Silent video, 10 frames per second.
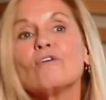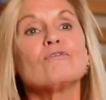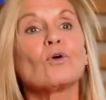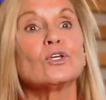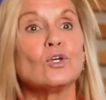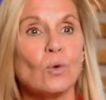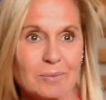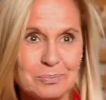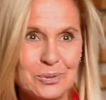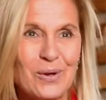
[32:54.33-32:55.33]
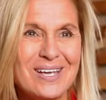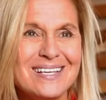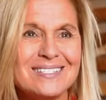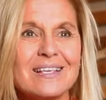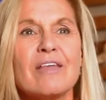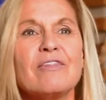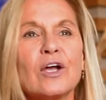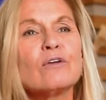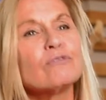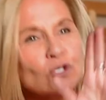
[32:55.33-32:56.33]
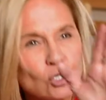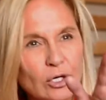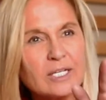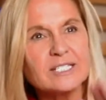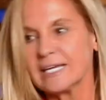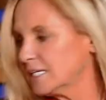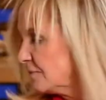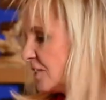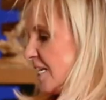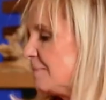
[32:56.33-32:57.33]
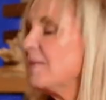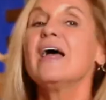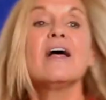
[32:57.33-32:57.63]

for your employees, there for your executive team,